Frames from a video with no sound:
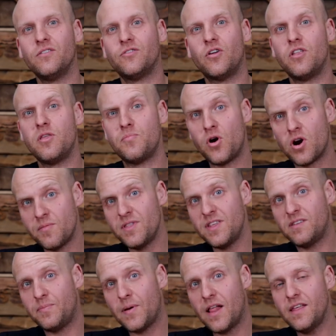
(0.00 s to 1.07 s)
So to the bottom of
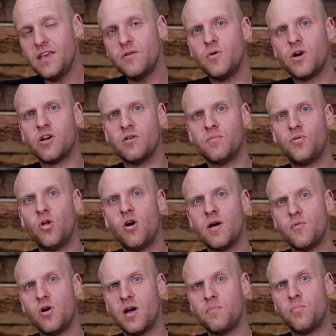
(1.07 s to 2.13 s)
this belly, we're going to
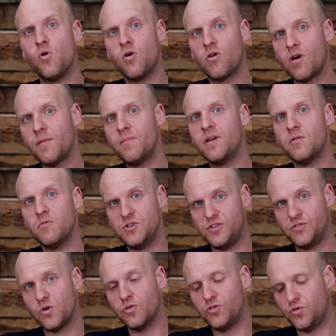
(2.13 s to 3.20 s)
apply my pork rub, which
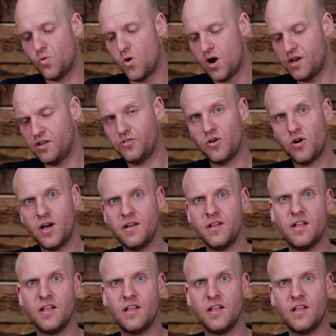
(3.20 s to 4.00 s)
is called Swine and Dine.